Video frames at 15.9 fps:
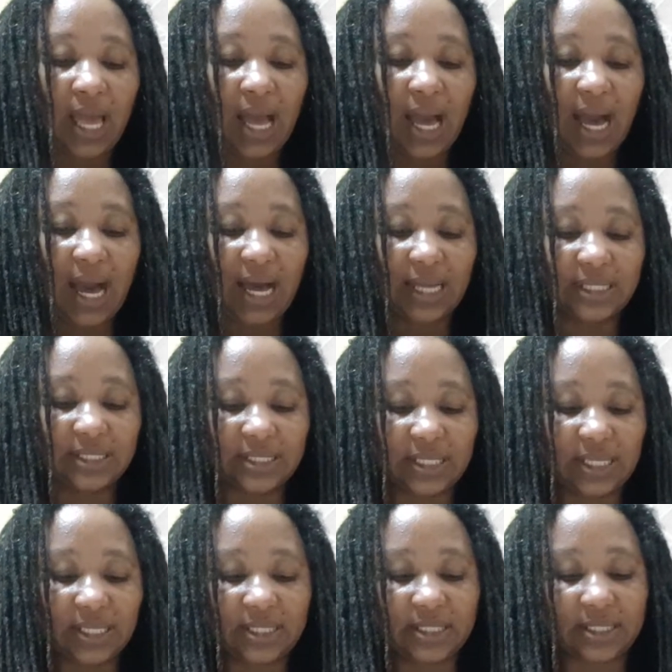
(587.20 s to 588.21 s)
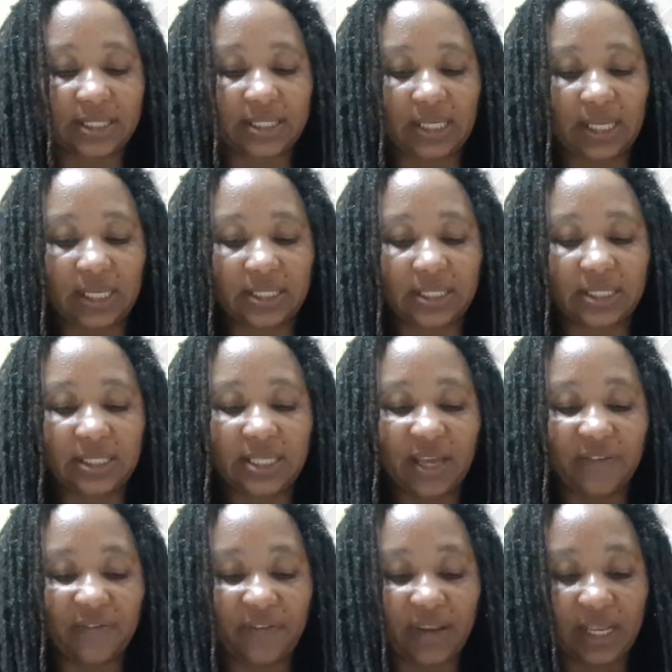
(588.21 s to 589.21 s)
And it's
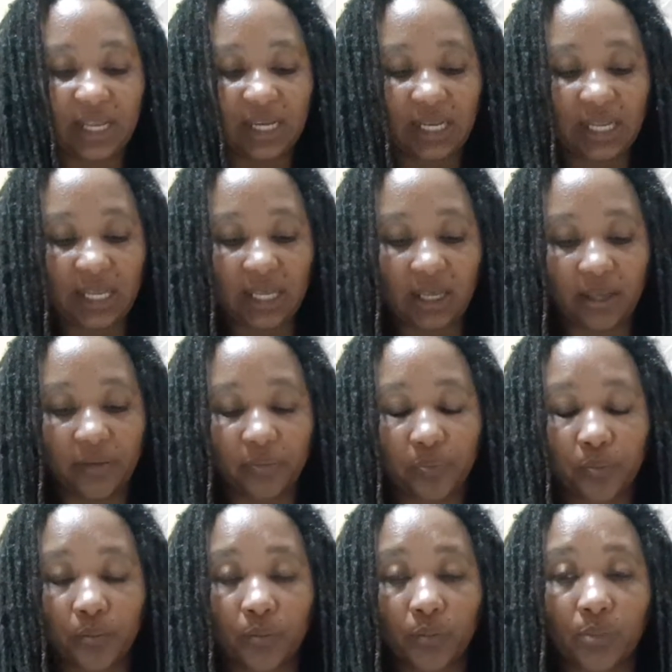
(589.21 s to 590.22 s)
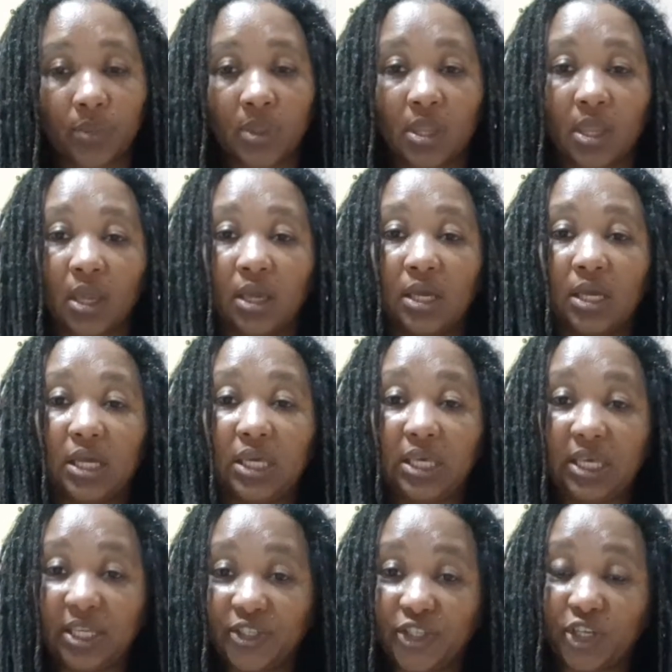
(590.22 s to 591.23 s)
definitely
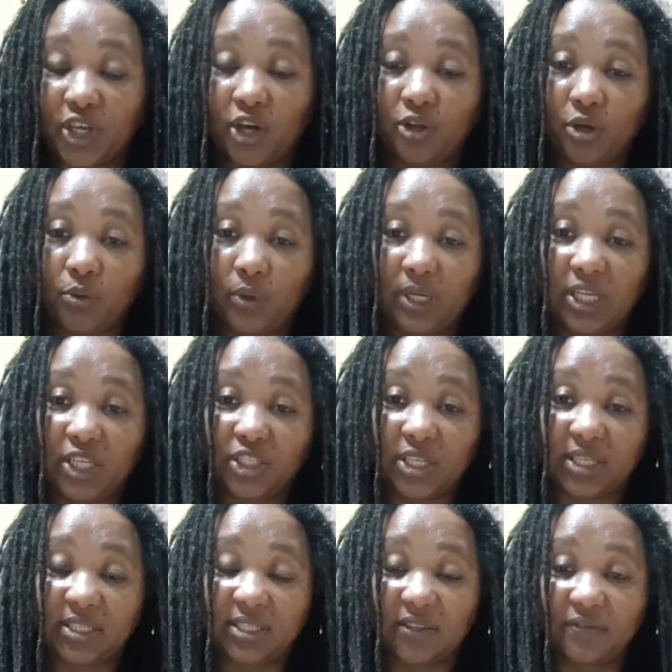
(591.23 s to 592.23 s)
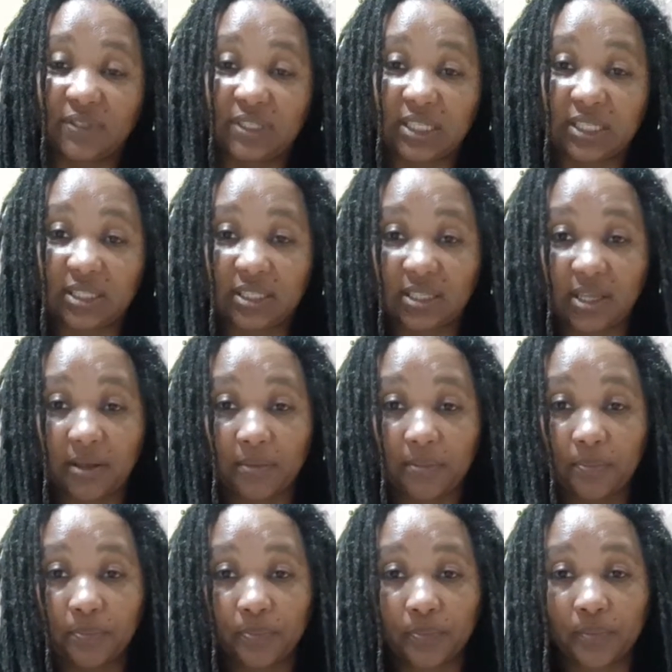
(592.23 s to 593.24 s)
easy on our digestive
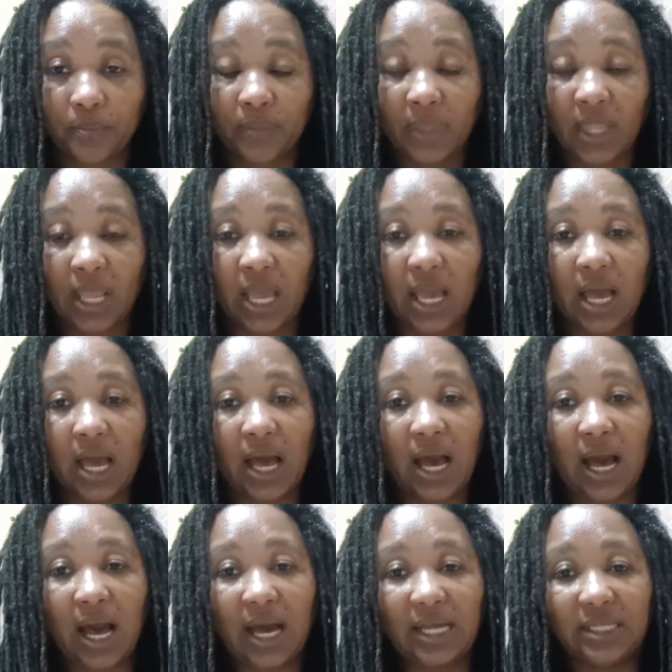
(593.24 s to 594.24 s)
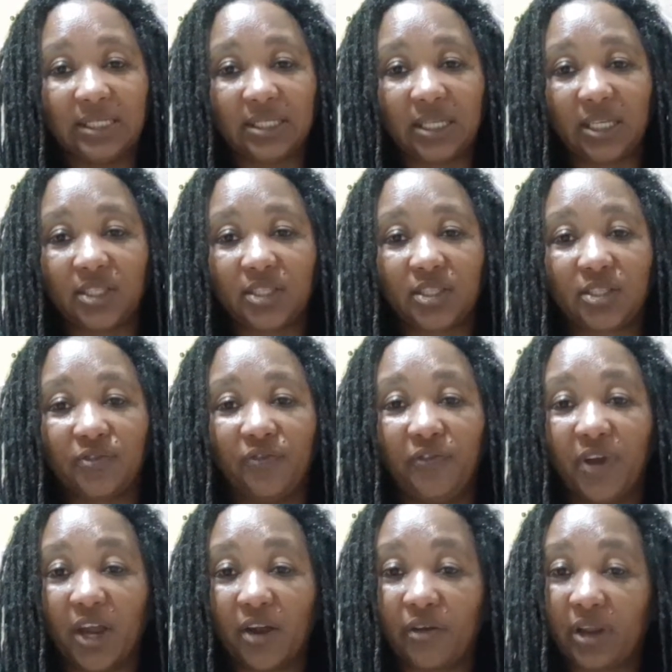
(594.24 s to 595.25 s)
system, and
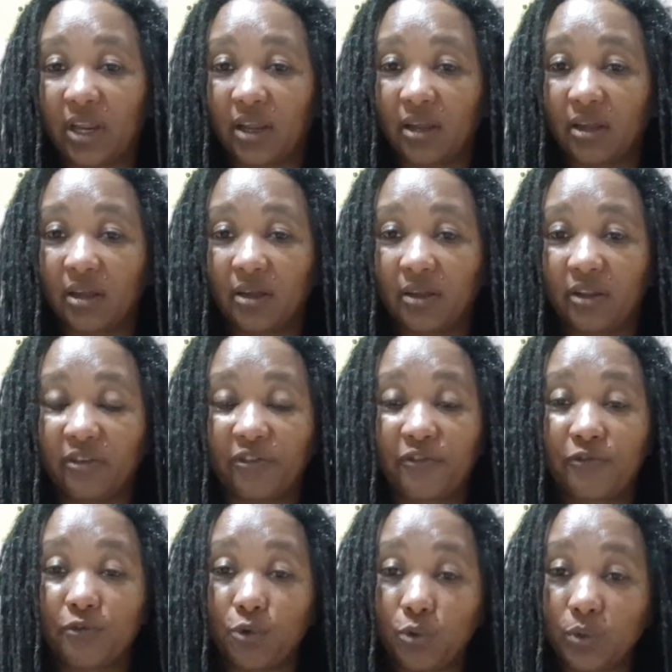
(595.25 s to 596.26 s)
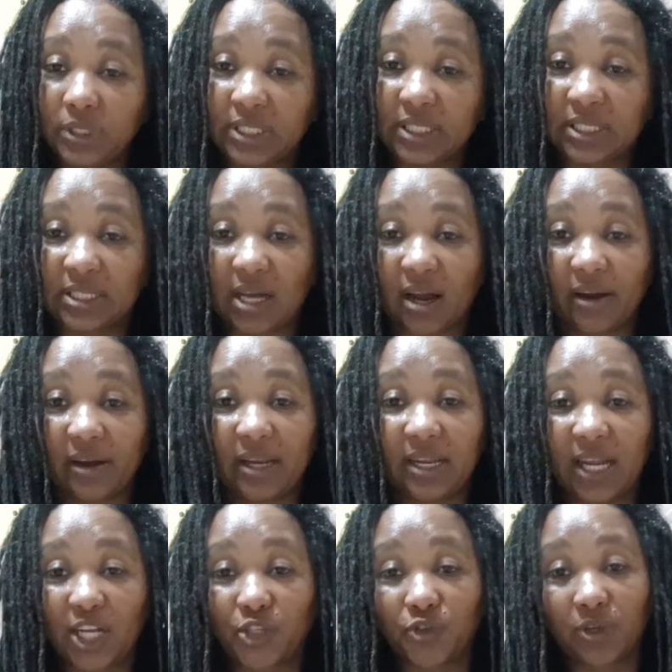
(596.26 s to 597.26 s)
the fruits are
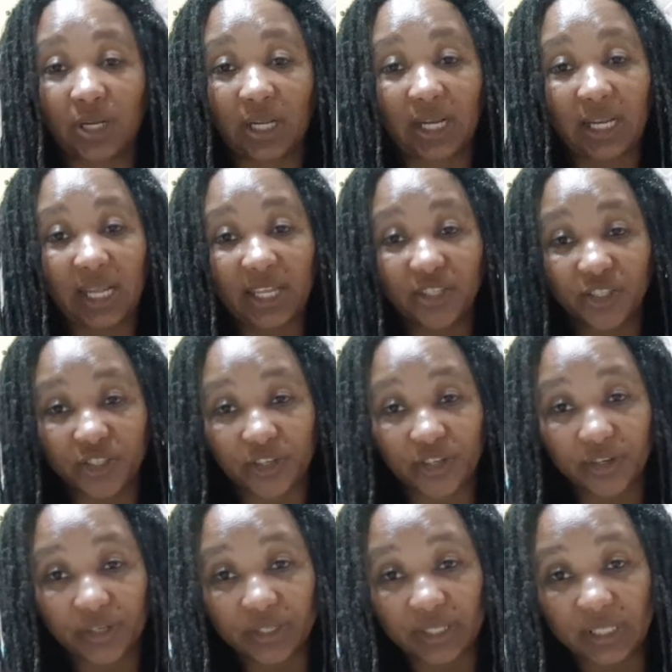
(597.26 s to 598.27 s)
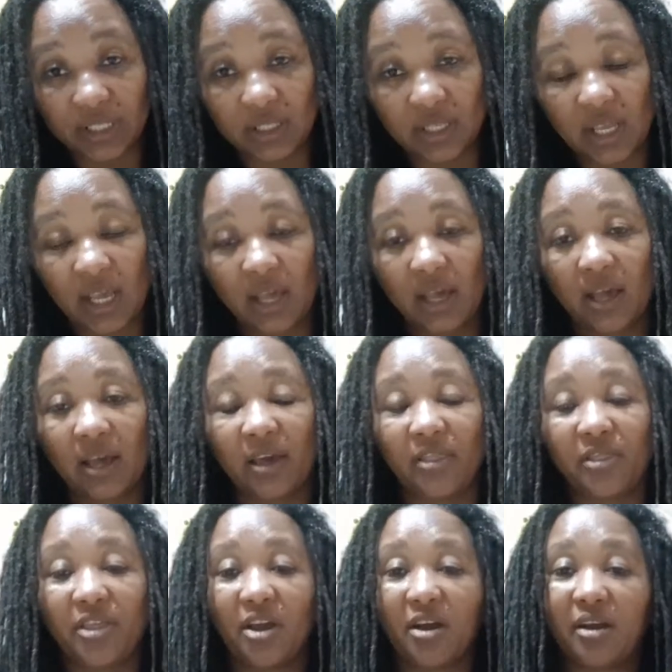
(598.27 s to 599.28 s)
natural cleansers,
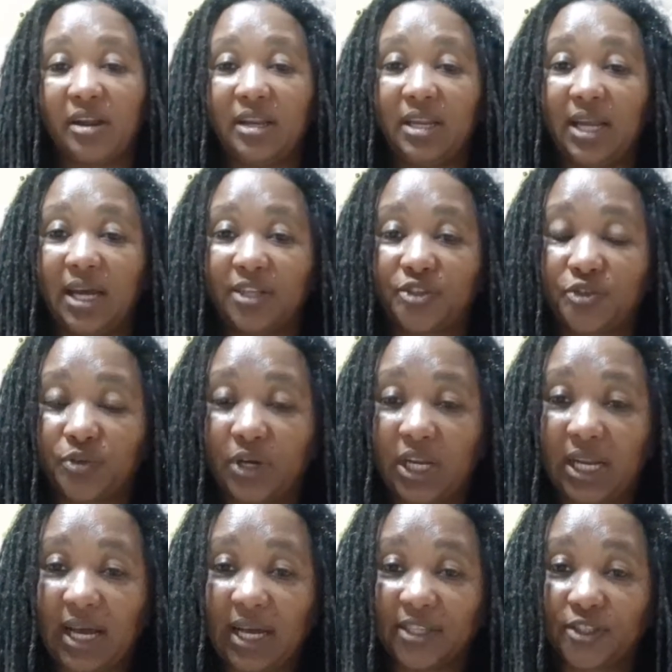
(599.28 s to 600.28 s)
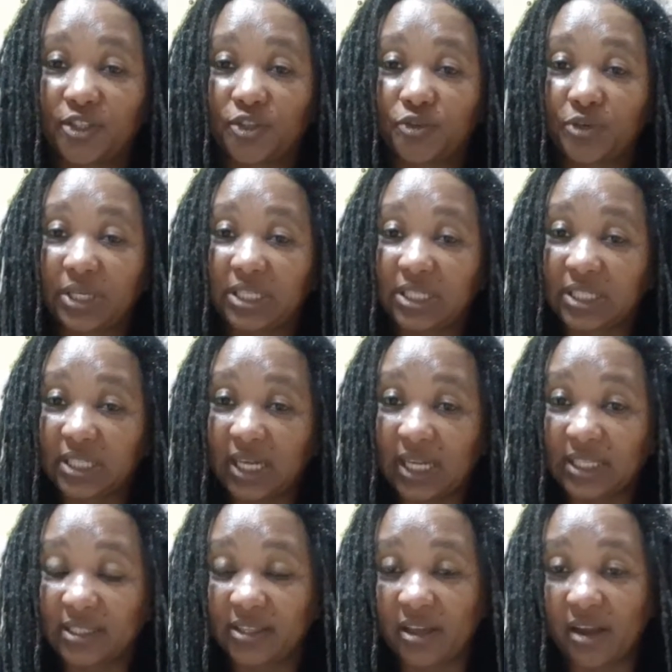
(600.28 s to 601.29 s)
they are natural
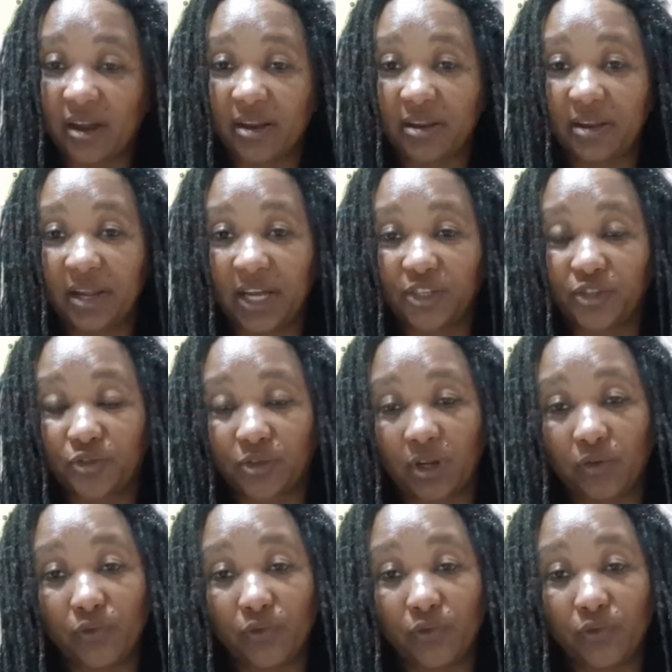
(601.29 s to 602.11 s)
astringents, they are natural